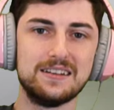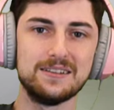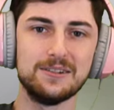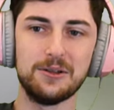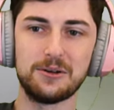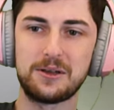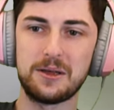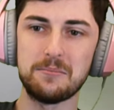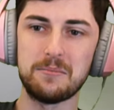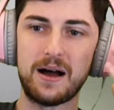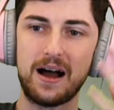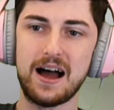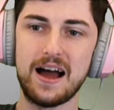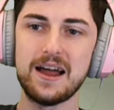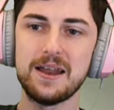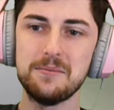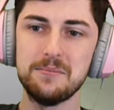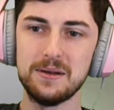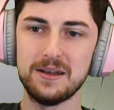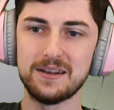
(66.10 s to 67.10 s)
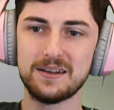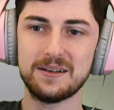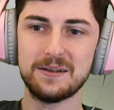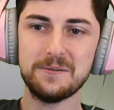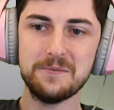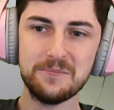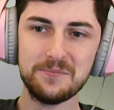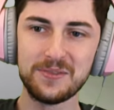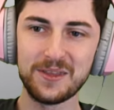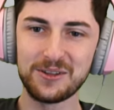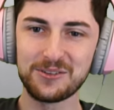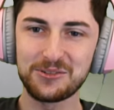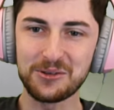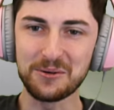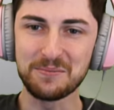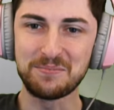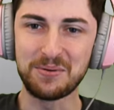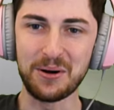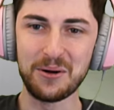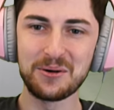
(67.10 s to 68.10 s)
looking behind me. And so
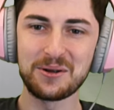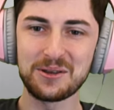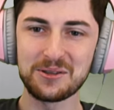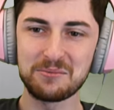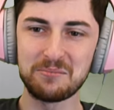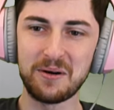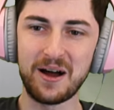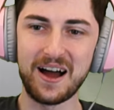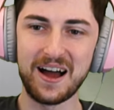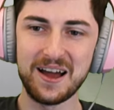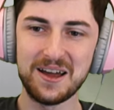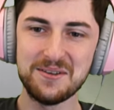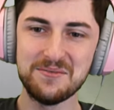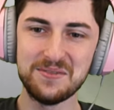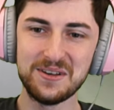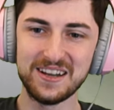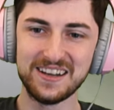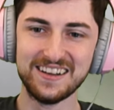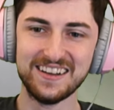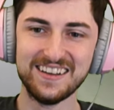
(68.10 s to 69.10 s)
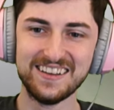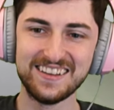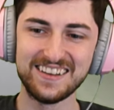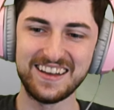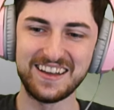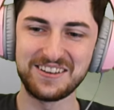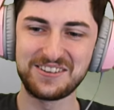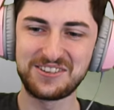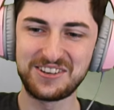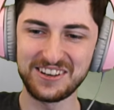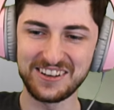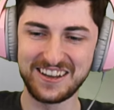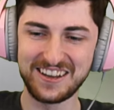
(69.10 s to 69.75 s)
Poke is behind me, and she